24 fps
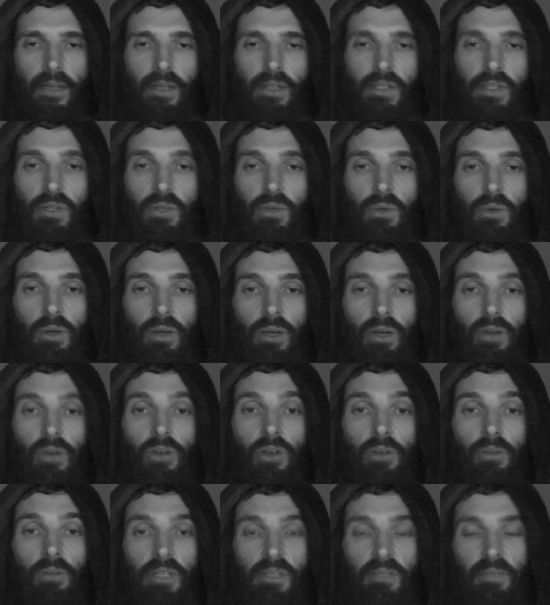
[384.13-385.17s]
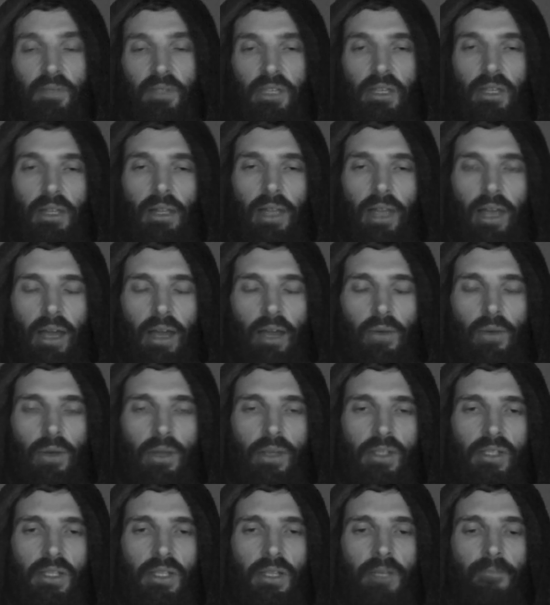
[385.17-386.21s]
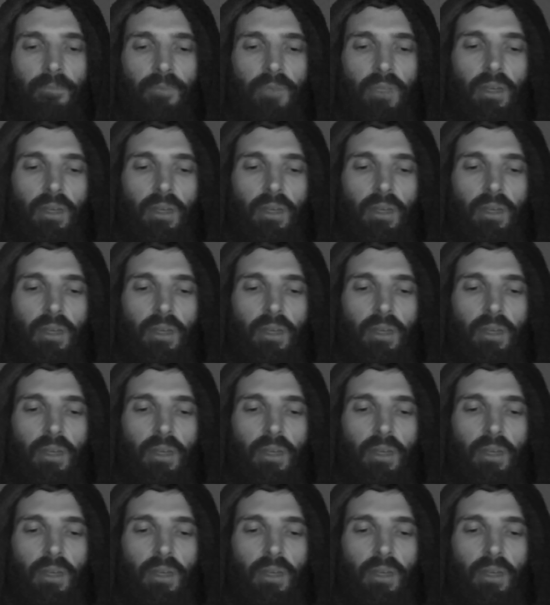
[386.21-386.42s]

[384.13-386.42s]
to a group that's particularly high risk,